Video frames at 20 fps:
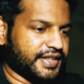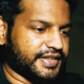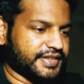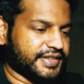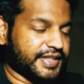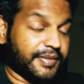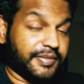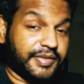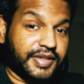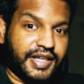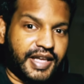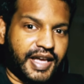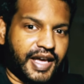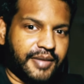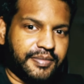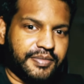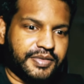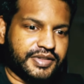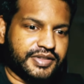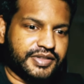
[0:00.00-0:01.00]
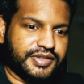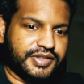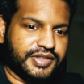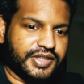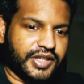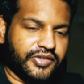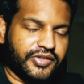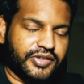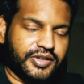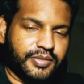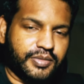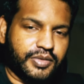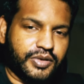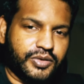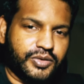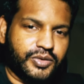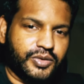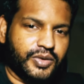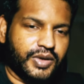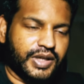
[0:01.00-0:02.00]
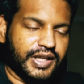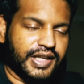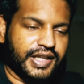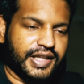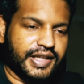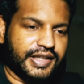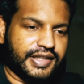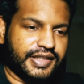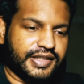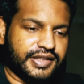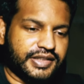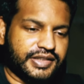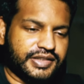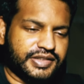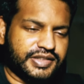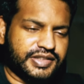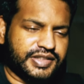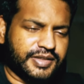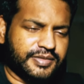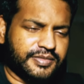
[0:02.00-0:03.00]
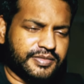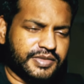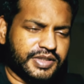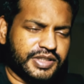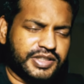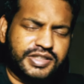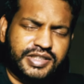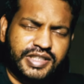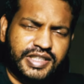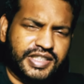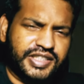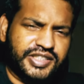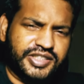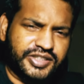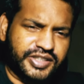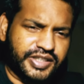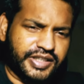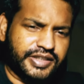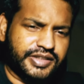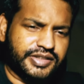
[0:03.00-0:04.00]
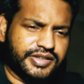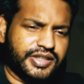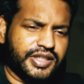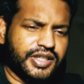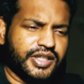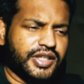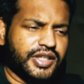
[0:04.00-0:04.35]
something happens out of the blue and like it's really strange.